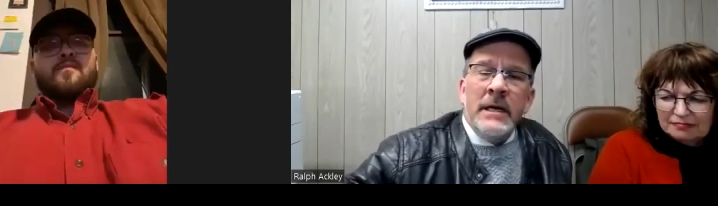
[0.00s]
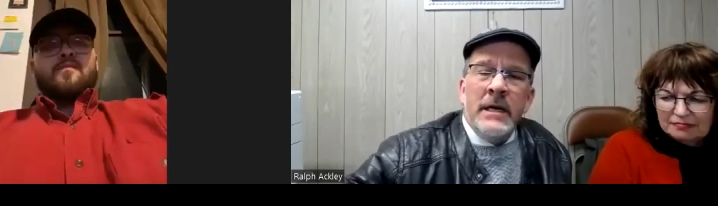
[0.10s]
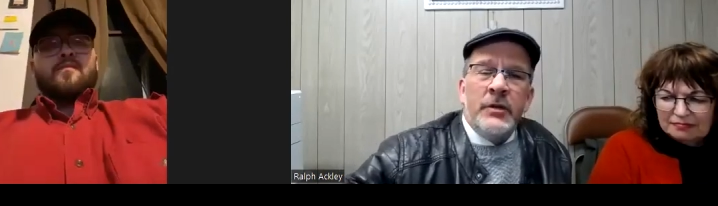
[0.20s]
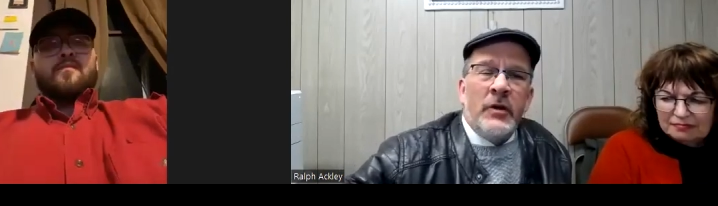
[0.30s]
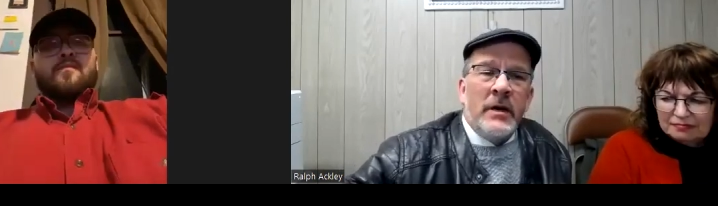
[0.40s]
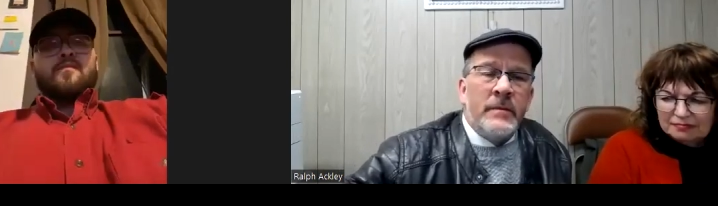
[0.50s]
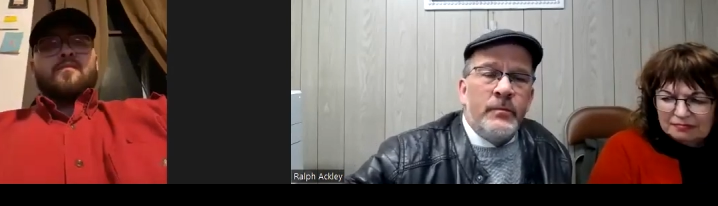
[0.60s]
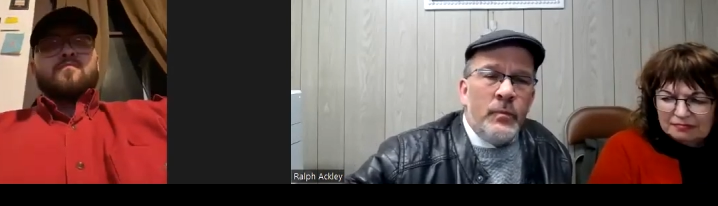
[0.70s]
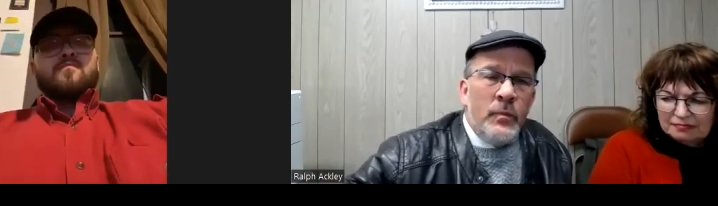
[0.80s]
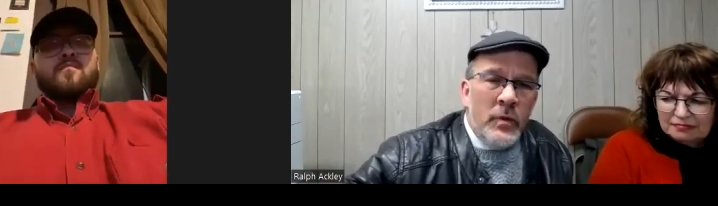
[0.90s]
Speaker 1: and drug
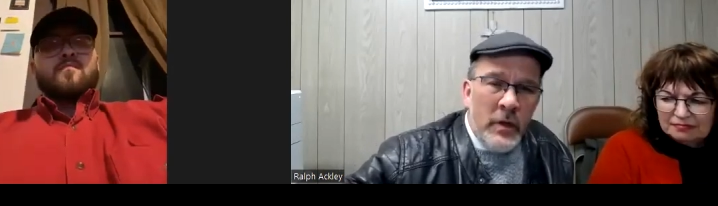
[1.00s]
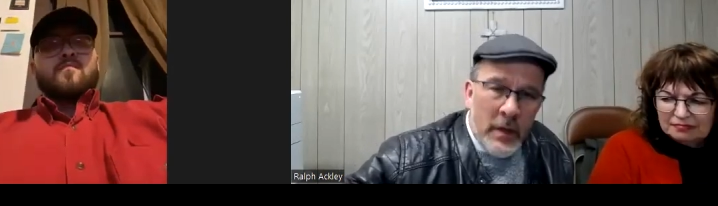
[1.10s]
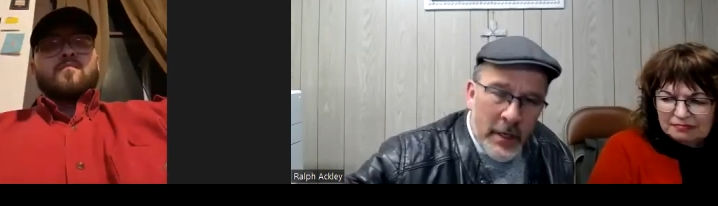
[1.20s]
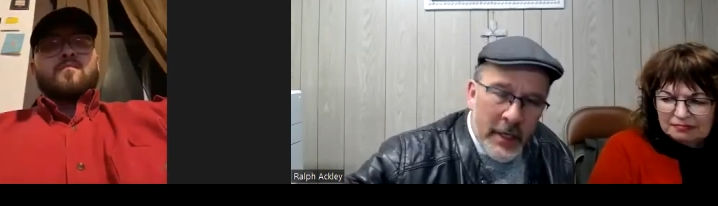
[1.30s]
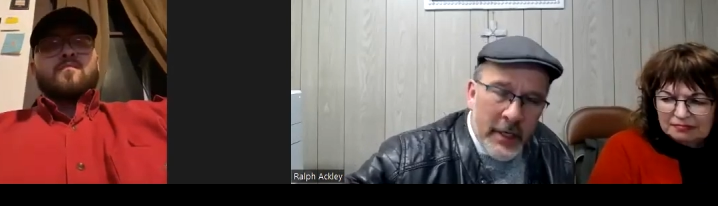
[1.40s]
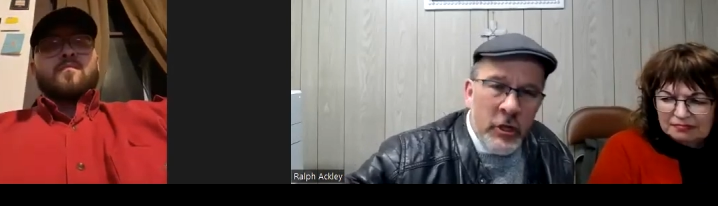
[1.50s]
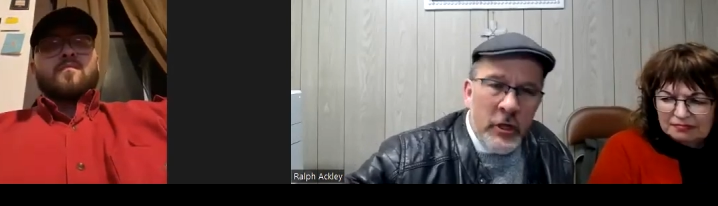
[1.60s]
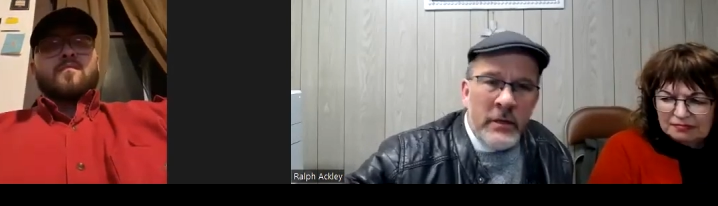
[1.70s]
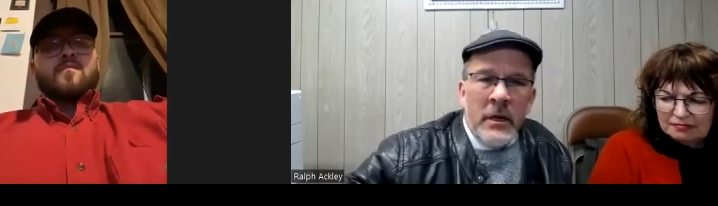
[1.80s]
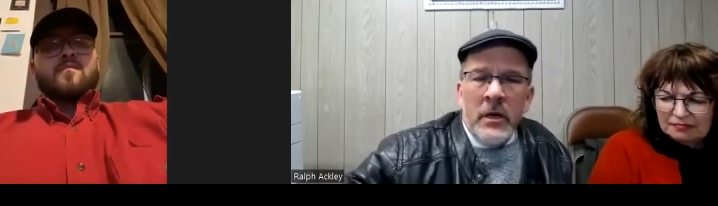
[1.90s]

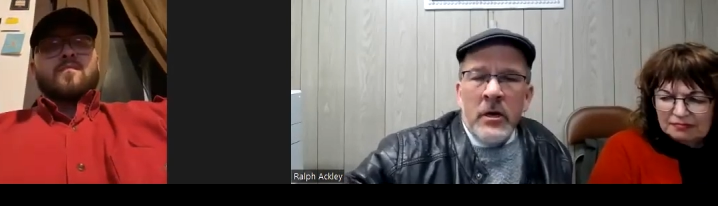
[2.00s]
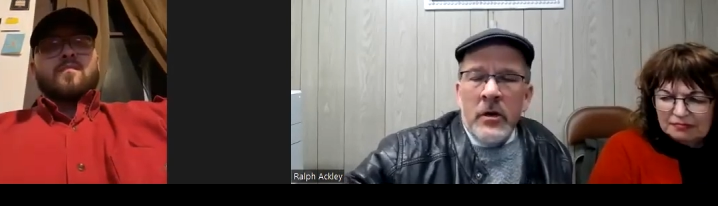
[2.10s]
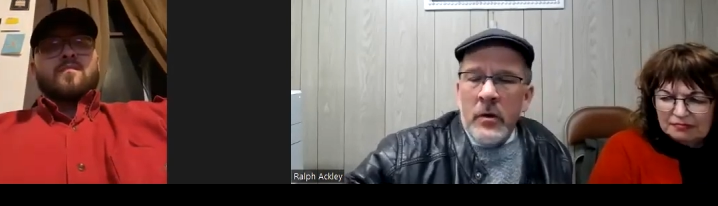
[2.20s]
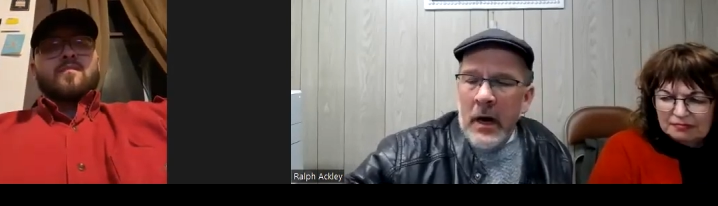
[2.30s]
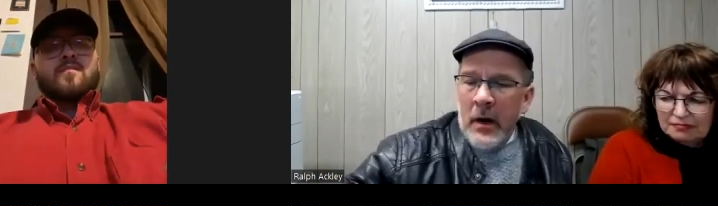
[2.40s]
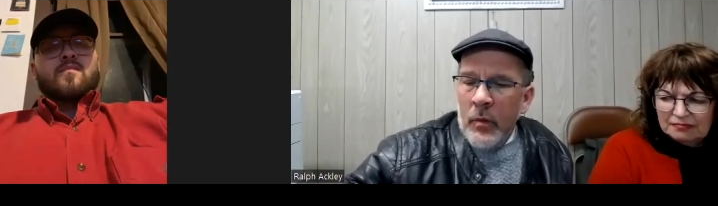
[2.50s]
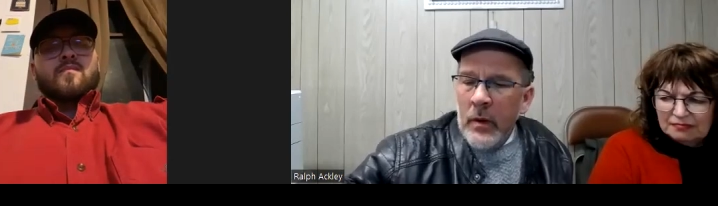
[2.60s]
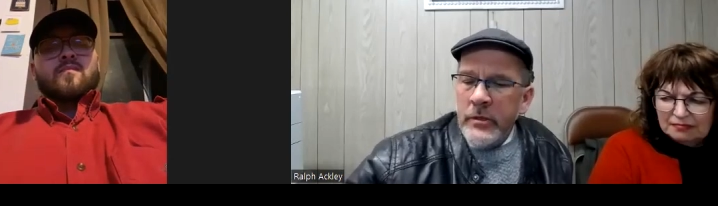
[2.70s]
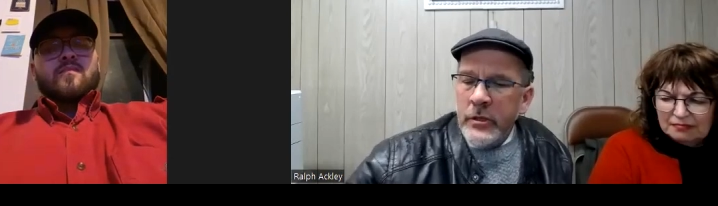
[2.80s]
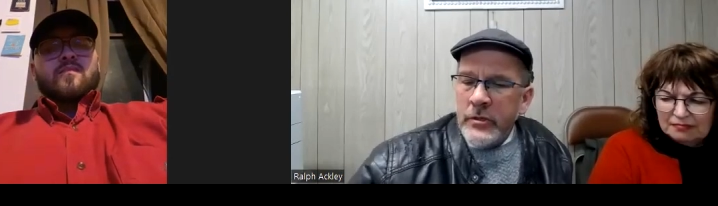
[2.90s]
addiction,
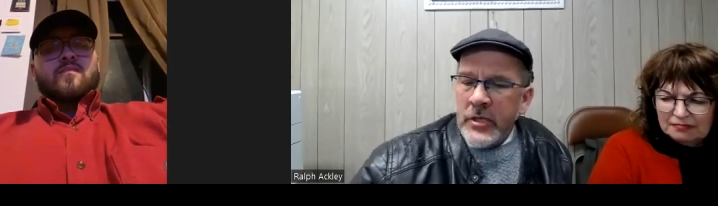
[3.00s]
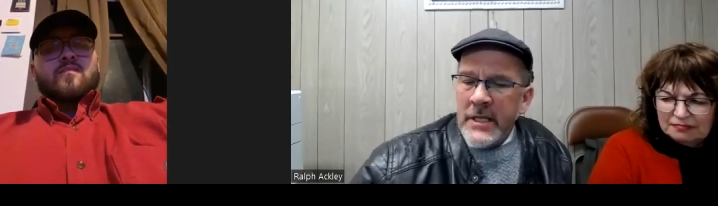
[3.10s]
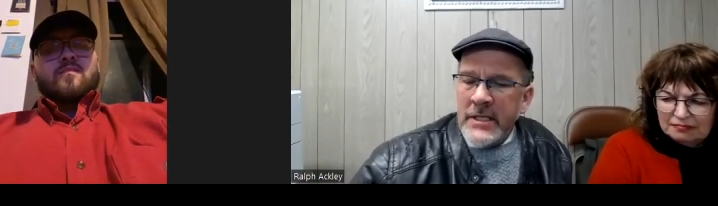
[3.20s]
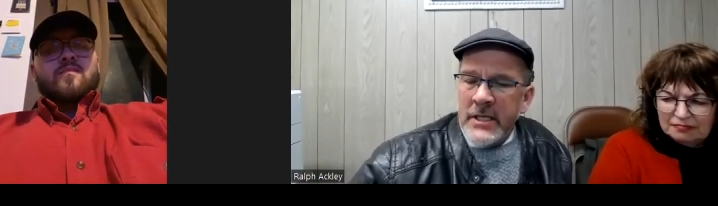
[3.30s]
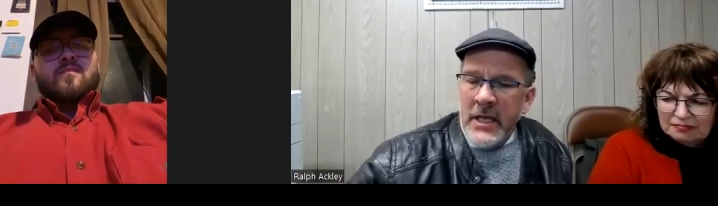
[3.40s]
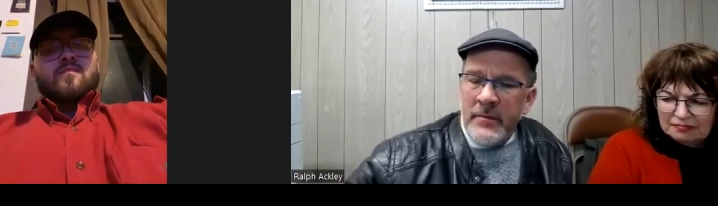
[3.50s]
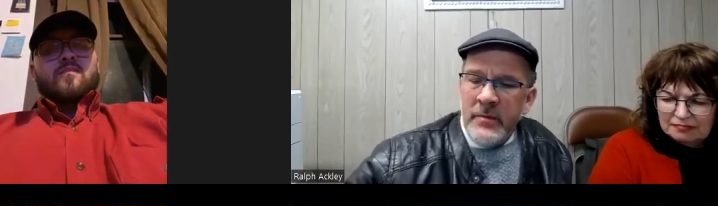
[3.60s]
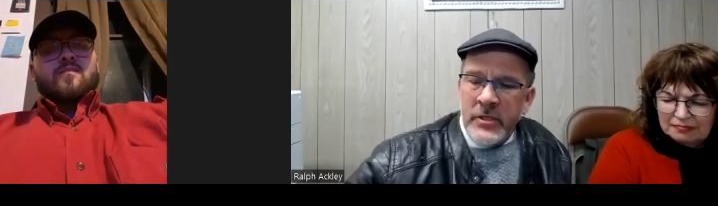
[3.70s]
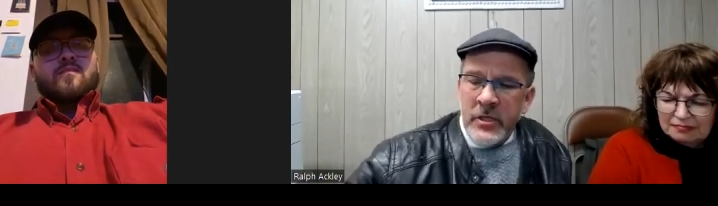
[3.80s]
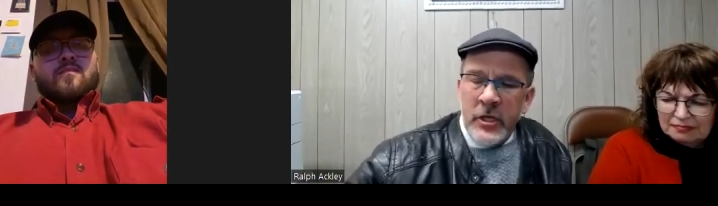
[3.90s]
what would you say to
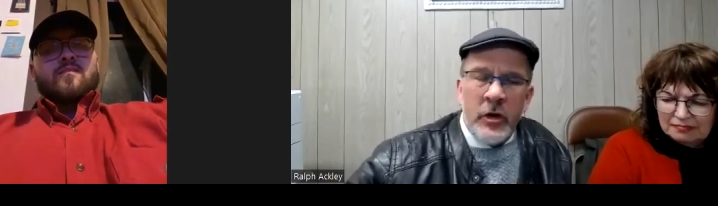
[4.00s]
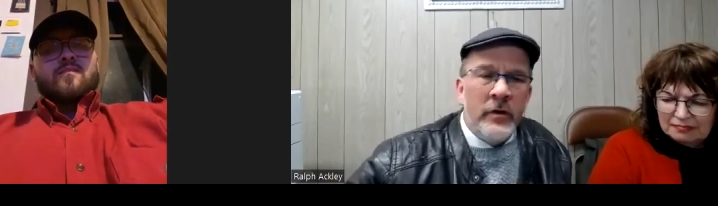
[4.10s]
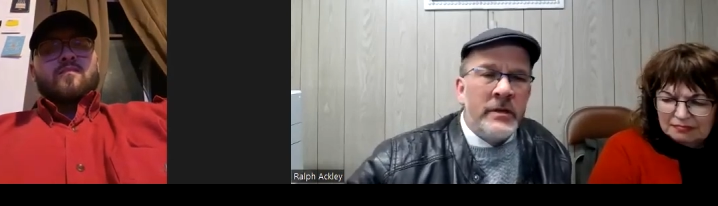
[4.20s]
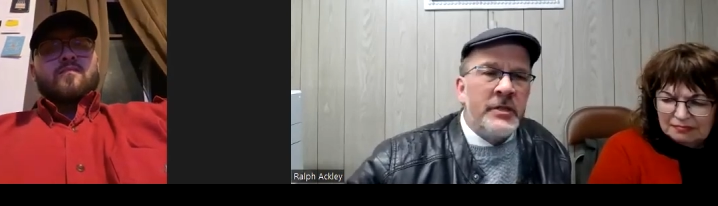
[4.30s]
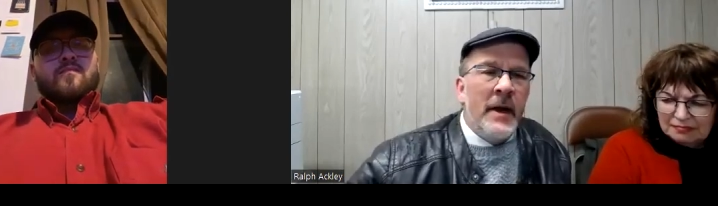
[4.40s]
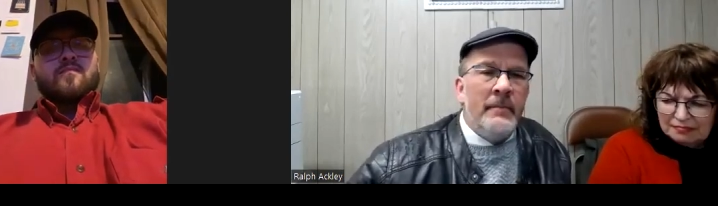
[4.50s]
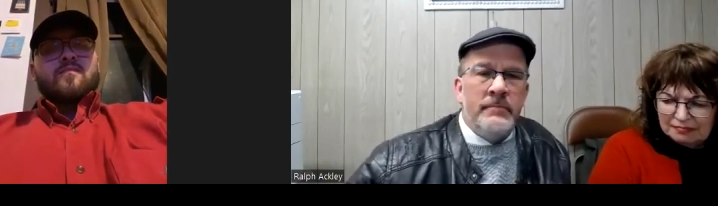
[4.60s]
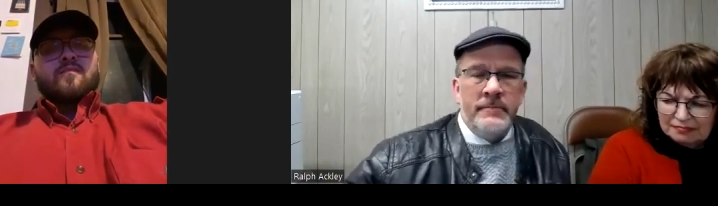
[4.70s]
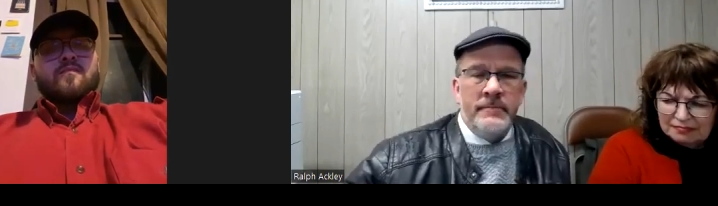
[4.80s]
them to encourage them?